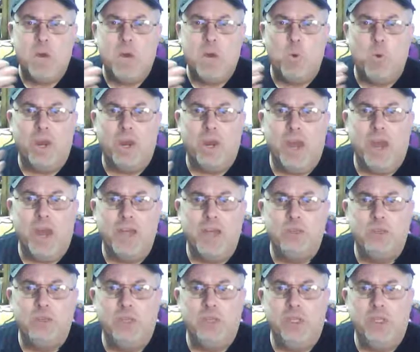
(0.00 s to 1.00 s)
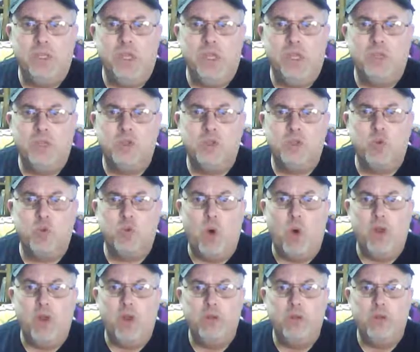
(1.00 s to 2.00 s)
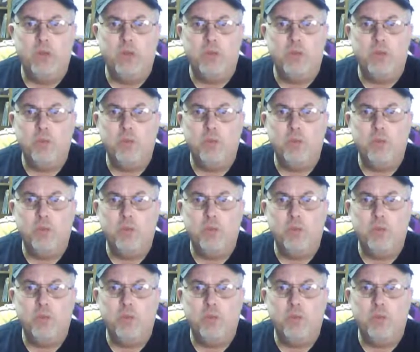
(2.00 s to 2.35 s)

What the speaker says: where guys would get swallowed up